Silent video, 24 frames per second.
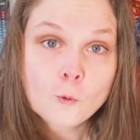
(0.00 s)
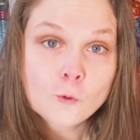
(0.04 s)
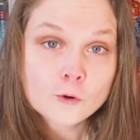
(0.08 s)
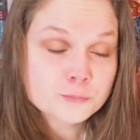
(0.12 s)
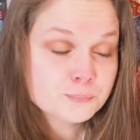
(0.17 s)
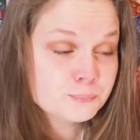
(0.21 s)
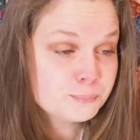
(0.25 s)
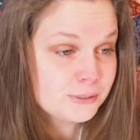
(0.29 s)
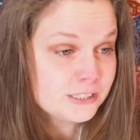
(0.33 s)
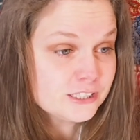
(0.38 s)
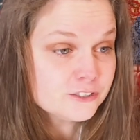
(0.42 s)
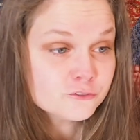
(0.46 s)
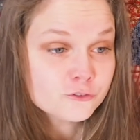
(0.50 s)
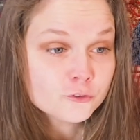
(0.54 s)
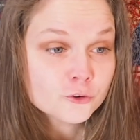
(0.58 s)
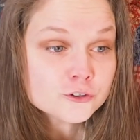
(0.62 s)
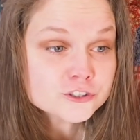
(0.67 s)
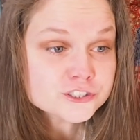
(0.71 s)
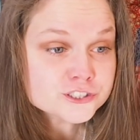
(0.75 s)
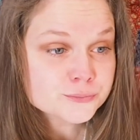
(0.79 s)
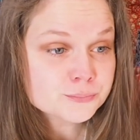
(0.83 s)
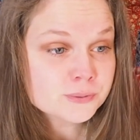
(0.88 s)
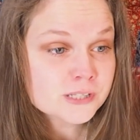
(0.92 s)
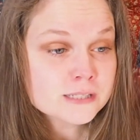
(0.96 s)
Or being
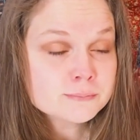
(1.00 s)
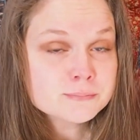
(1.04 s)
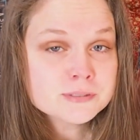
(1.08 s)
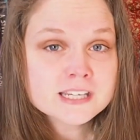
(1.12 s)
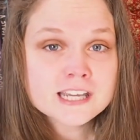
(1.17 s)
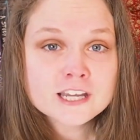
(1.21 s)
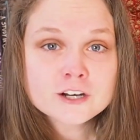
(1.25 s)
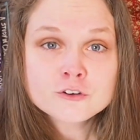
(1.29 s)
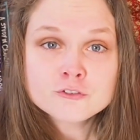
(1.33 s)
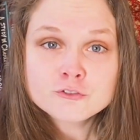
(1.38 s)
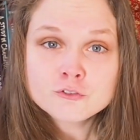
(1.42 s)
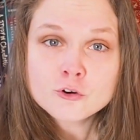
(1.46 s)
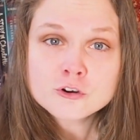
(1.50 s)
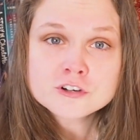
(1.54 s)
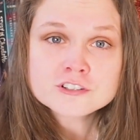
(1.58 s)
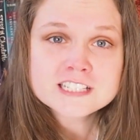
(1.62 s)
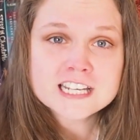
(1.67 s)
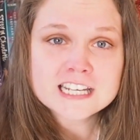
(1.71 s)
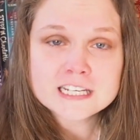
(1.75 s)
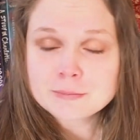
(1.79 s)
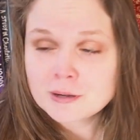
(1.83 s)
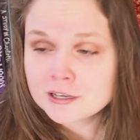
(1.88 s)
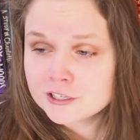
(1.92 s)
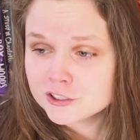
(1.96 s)
forced to play
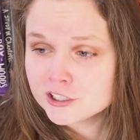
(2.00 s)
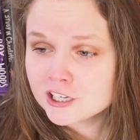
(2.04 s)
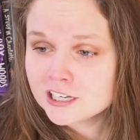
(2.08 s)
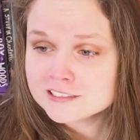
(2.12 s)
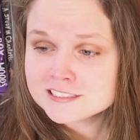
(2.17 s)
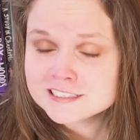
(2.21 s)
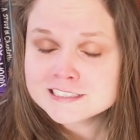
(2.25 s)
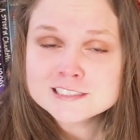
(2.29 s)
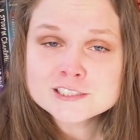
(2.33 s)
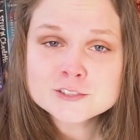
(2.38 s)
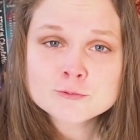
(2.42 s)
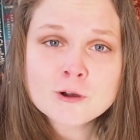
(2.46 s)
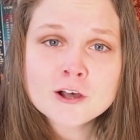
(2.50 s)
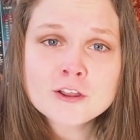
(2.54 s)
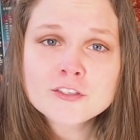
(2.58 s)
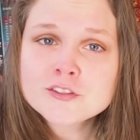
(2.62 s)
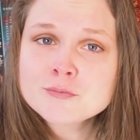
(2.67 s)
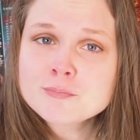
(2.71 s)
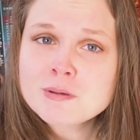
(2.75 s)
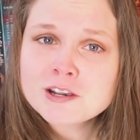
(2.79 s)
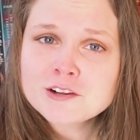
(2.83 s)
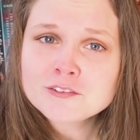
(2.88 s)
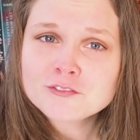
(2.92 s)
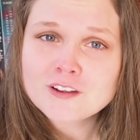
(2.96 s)
pianoforte by your cousin's
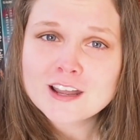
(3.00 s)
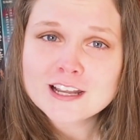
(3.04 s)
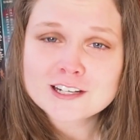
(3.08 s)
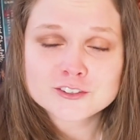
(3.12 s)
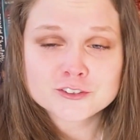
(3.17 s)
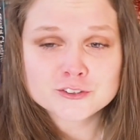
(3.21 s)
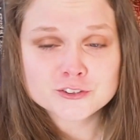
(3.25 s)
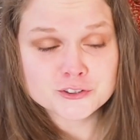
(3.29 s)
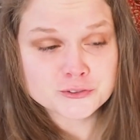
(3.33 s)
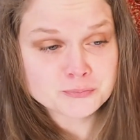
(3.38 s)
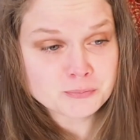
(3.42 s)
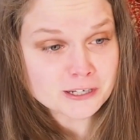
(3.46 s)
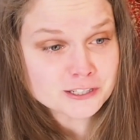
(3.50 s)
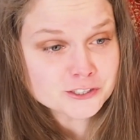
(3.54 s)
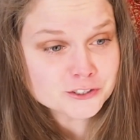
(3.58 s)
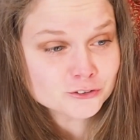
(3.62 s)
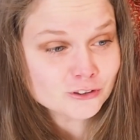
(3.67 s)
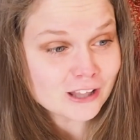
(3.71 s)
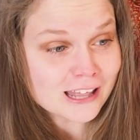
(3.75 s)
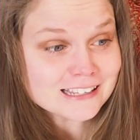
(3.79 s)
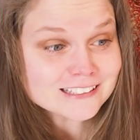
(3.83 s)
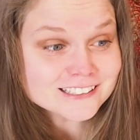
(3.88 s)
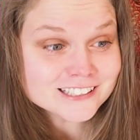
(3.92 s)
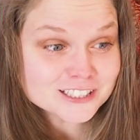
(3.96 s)
wealthy benefactor despite your
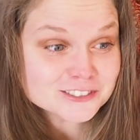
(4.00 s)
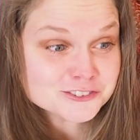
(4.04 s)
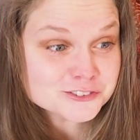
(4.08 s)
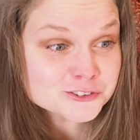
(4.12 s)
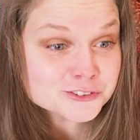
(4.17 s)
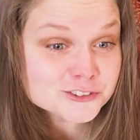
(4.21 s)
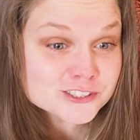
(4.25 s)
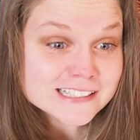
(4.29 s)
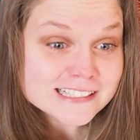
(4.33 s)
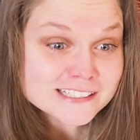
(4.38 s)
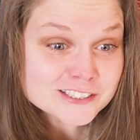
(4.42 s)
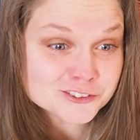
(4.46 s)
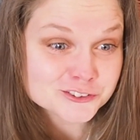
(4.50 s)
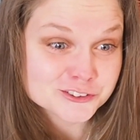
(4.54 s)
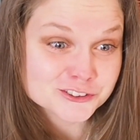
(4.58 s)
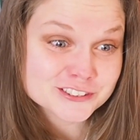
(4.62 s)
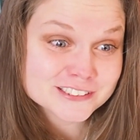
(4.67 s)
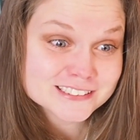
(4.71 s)
lackluster skills.